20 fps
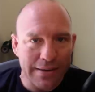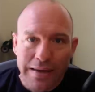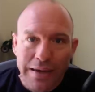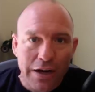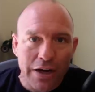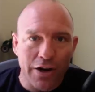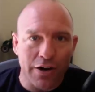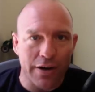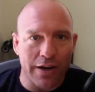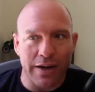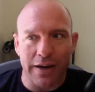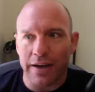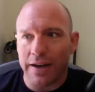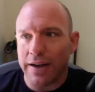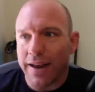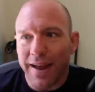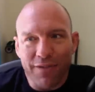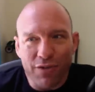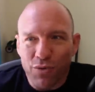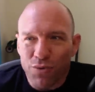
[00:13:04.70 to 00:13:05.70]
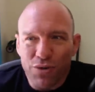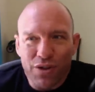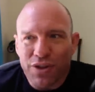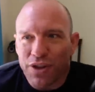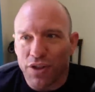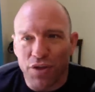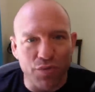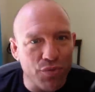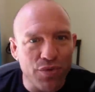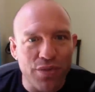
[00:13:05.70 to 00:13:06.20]
gear. He never
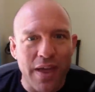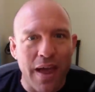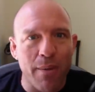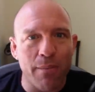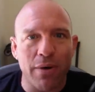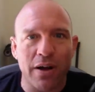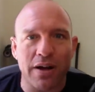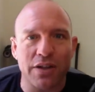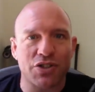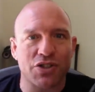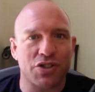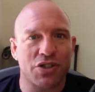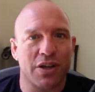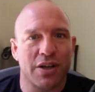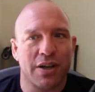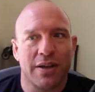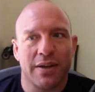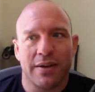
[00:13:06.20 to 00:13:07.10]
really threw that much.